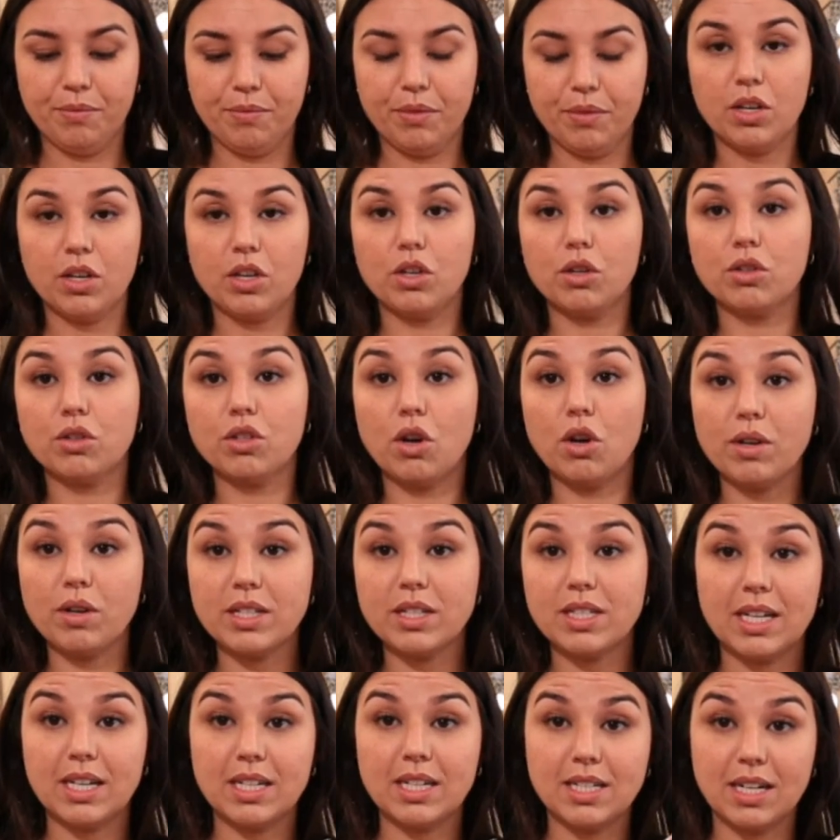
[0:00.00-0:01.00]
You'll notice that
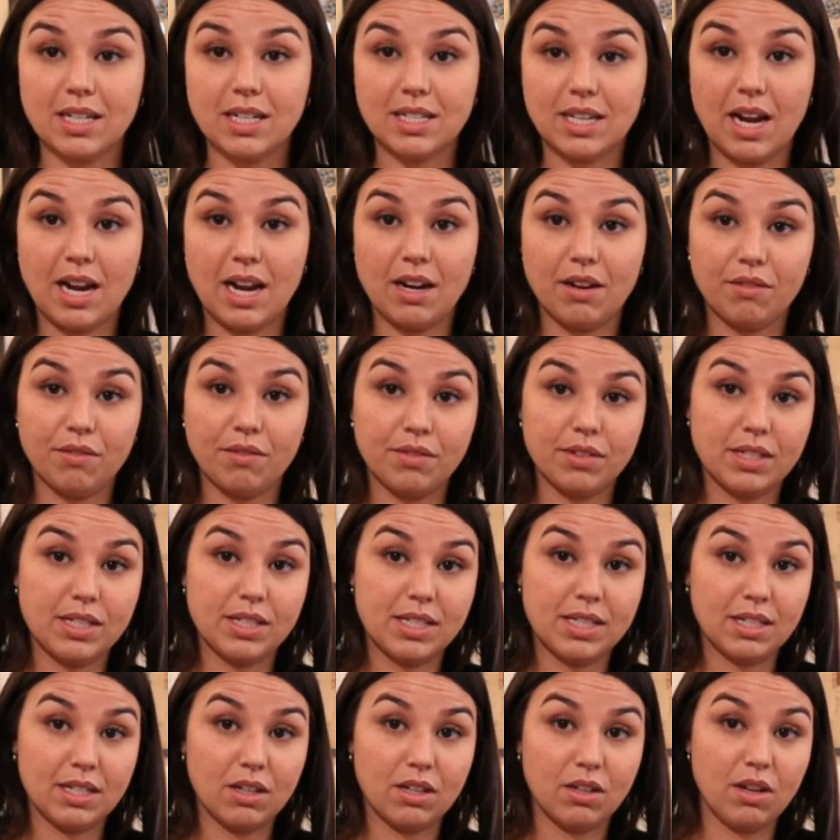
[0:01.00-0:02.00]
it does kind of
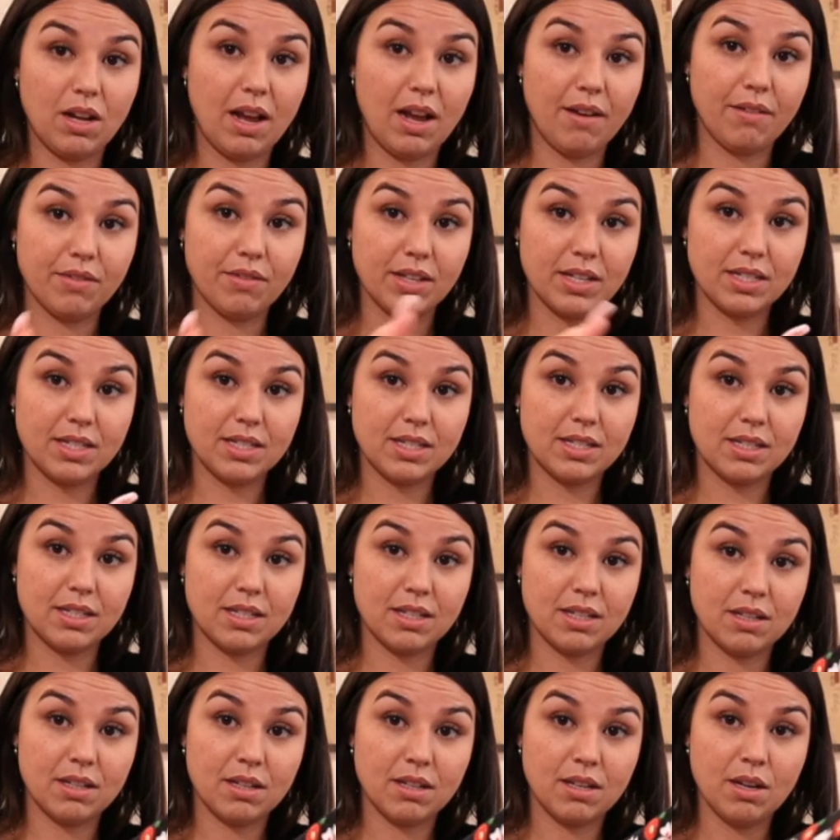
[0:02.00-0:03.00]
still have this
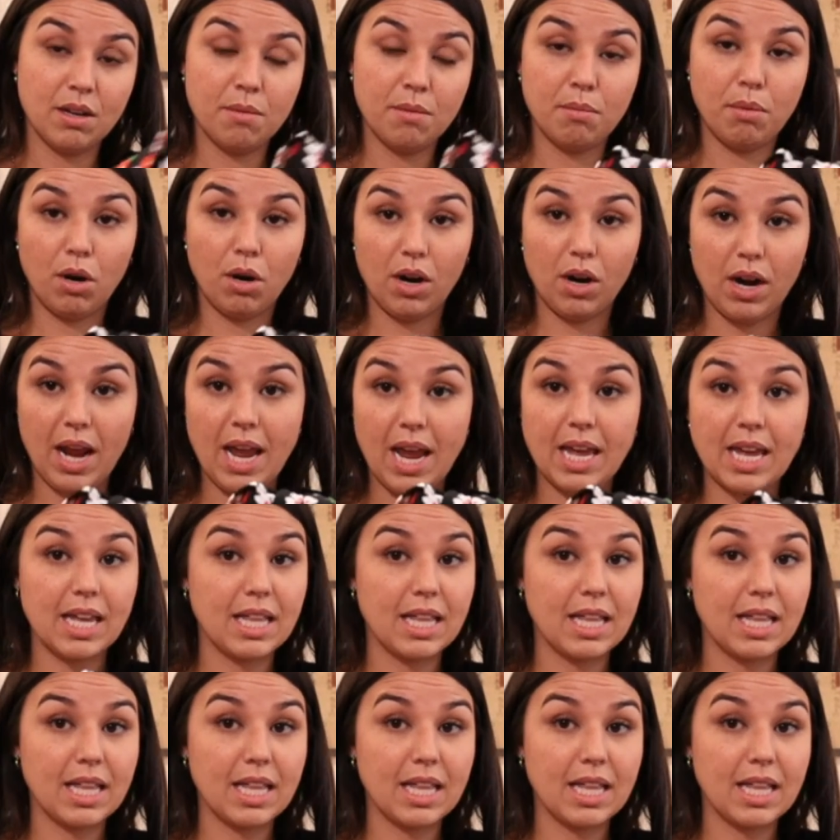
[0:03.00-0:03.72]
part hanging.